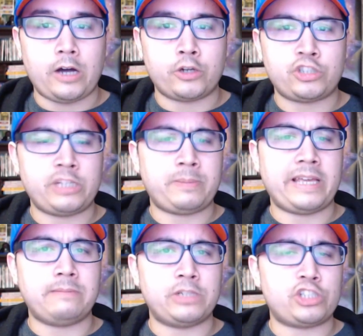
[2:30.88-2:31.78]
she
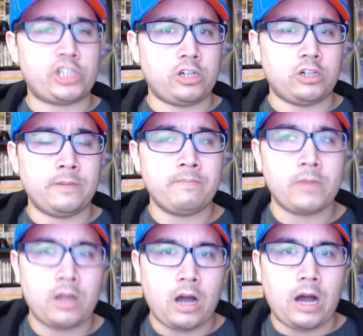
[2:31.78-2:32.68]
played Michelle.
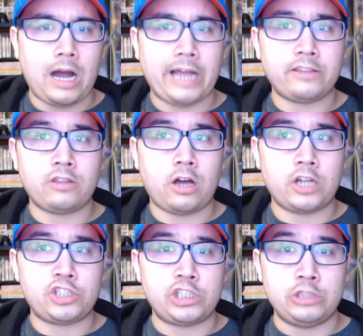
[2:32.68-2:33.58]
I
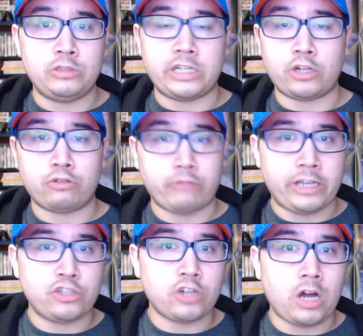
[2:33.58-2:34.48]
thought she did a
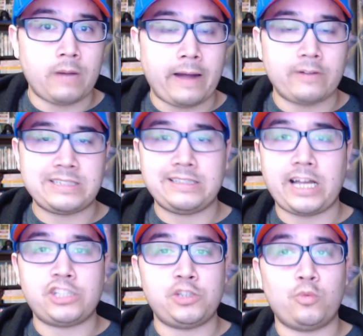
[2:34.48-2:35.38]
great job. I was
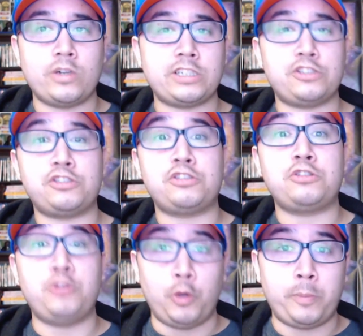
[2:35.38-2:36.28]
glad she wasn't
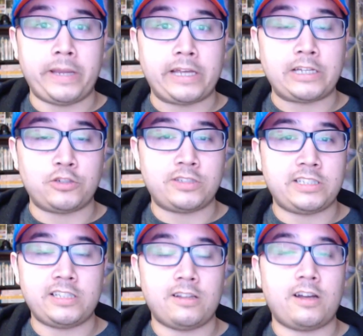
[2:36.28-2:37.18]
stupid, because you
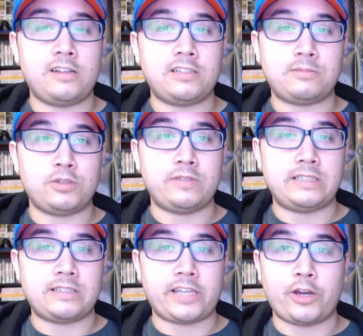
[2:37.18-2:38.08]
see a lot of these
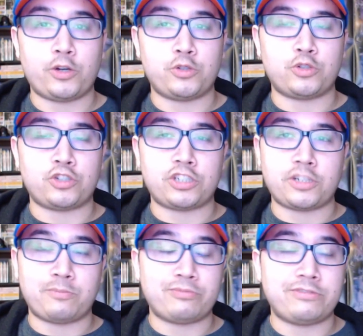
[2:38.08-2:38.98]
movies, the characters are just
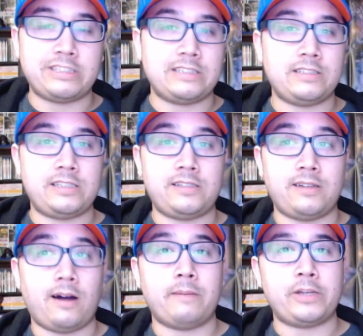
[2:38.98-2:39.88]
completely
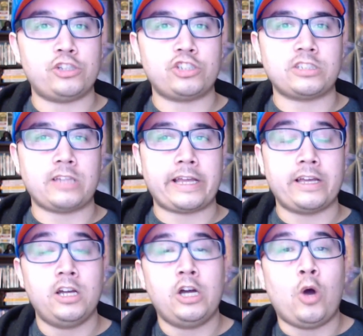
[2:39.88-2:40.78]
dumb, and you're just like,
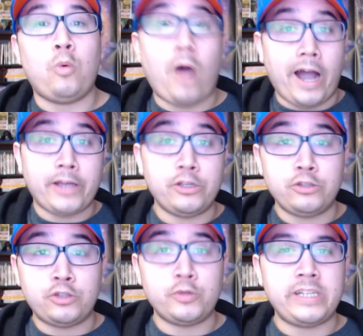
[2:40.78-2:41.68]
why are you
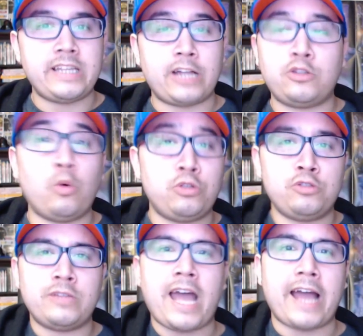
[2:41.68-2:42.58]
doing that? Don't
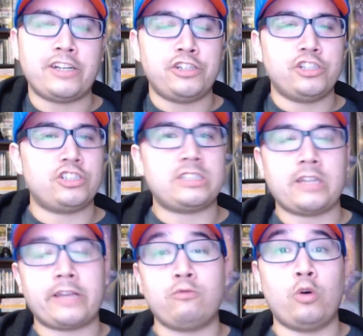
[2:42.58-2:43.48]
do that. And you're just
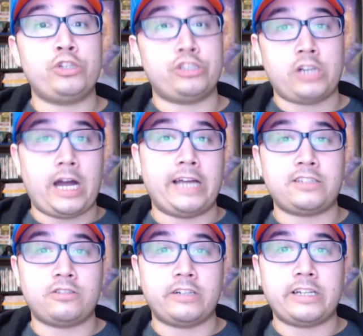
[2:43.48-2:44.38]
like rolling your eyes,
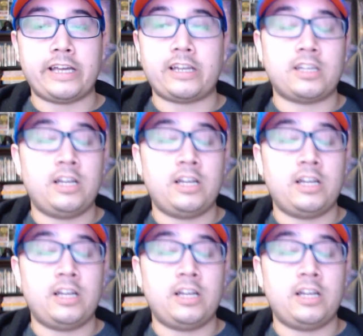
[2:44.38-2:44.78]
going like,